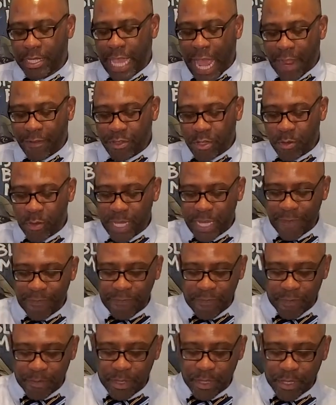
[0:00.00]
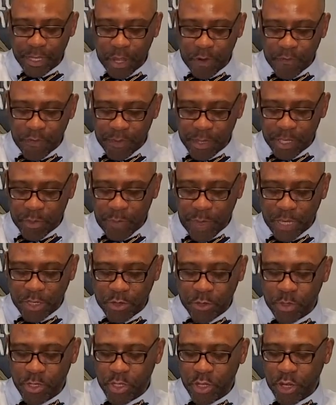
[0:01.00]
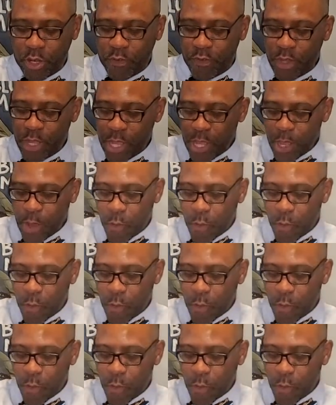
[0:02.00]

after we go from the Special Reserve,